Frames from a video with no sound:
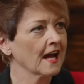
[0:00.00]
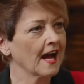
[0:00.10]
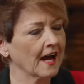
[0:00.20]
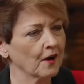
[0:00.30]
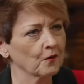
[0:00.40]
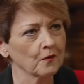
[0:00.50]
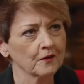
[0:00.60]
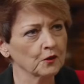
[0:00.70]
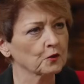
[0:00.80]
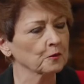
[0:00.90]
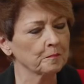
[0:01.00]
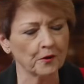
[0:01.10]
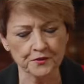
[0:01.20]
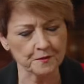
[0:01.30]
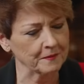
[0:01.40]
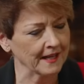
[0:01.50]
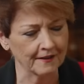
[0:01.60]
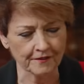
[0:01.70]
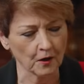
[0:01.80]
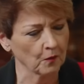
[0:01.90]
how you could possibly
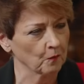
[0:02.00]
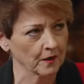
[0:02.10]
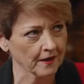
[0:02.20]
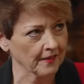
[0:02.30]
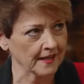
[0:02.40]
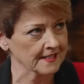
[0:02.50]
ever work that out?